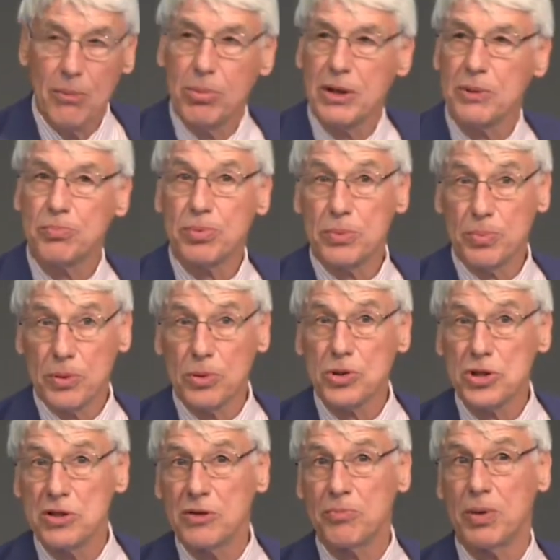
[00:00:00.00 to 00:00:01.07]
but a
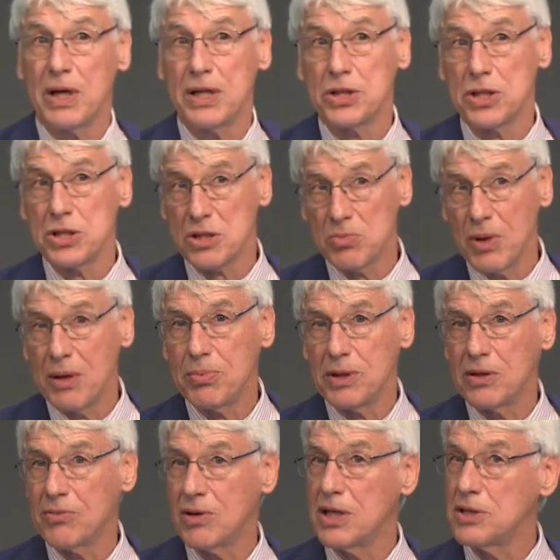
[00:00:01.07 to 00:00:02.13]
proportion of patients, maybe
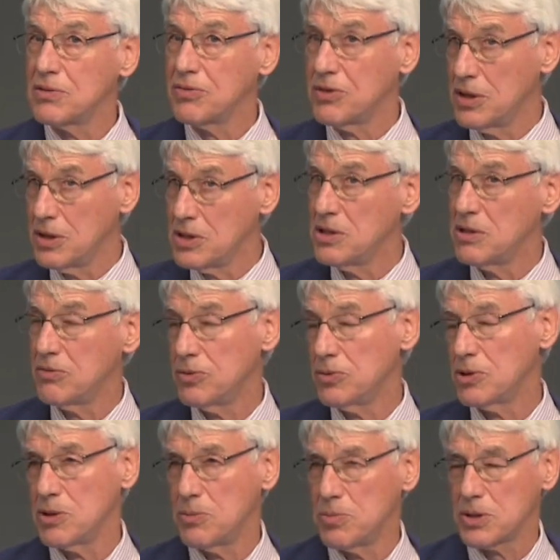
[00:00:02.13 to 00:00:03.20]
in the range of 30 to
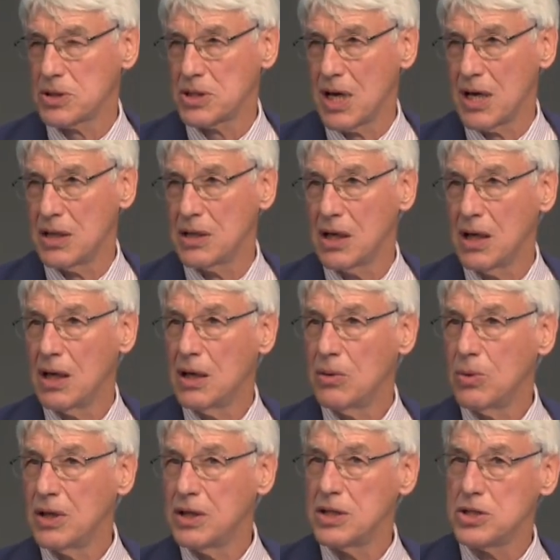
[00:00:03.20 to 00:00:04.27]
40%
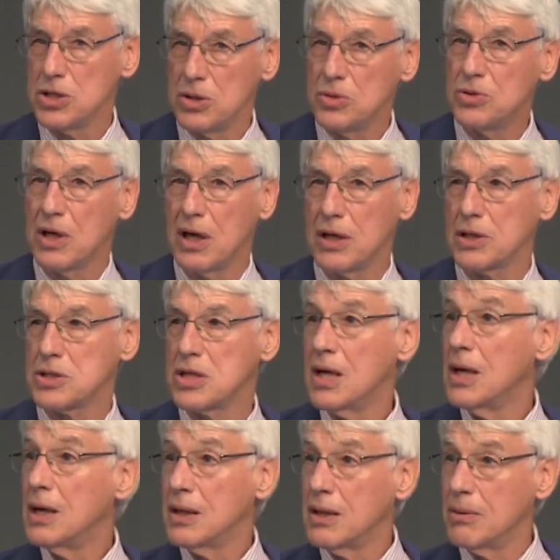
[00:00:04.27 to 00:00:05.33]
with these new drugs,
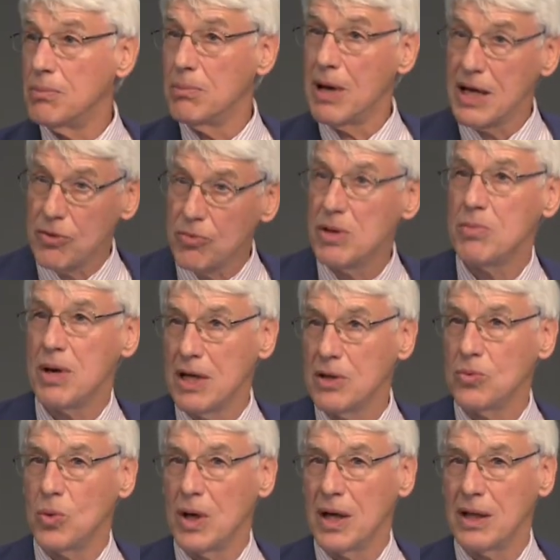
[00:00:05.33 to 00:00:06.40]
that may
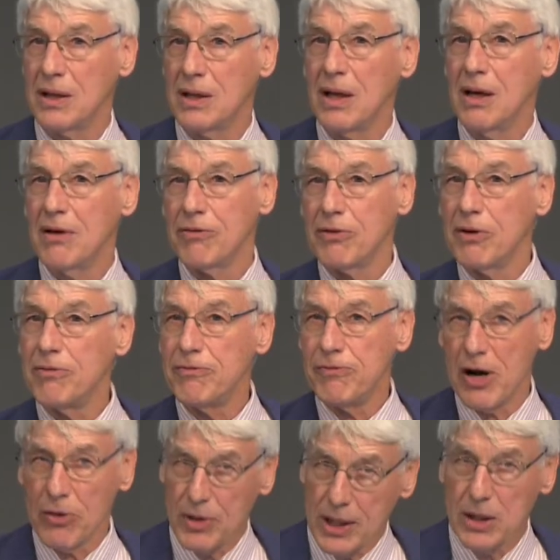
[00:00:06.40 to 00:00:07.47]
remain well for a
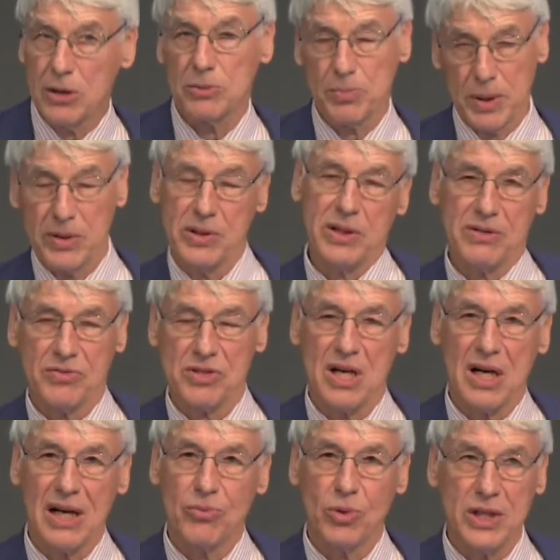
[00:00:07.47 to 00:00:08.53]
very long period of
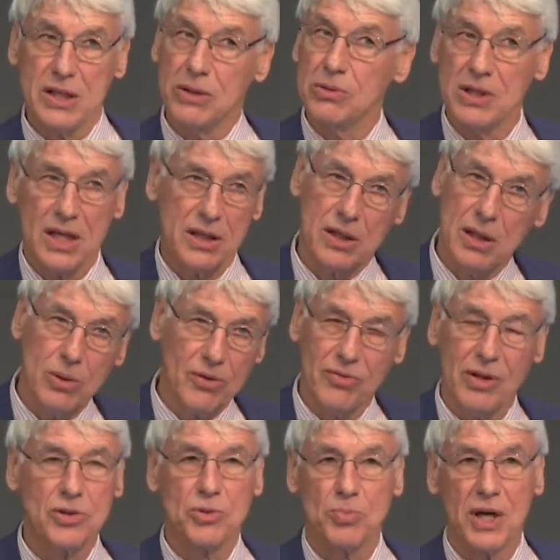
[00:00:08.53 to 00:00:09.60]
time. We don't yet know
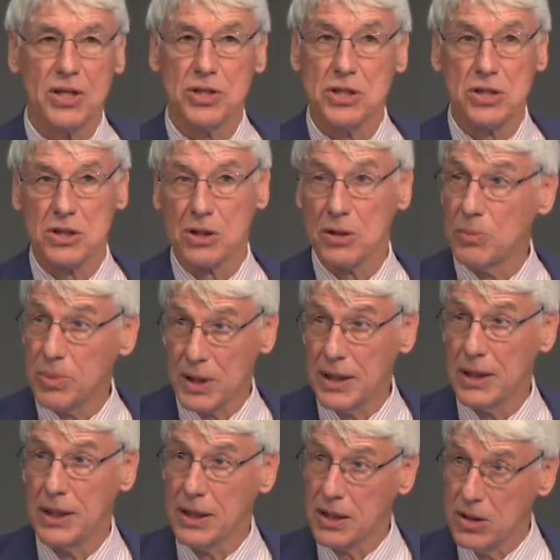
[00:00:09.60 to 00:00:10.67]
if those patients are
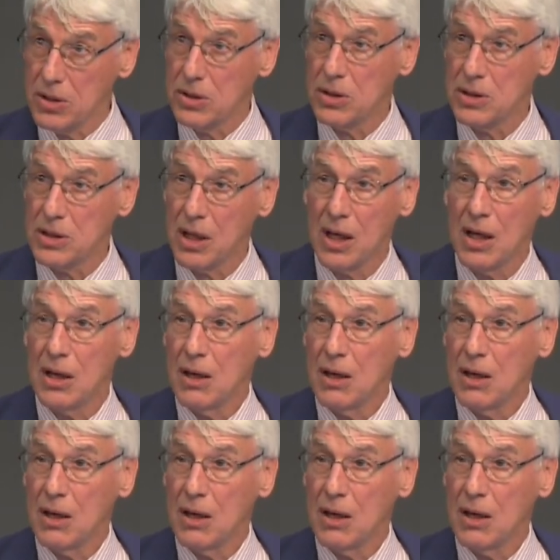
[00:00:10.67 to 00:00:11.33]
completely cured,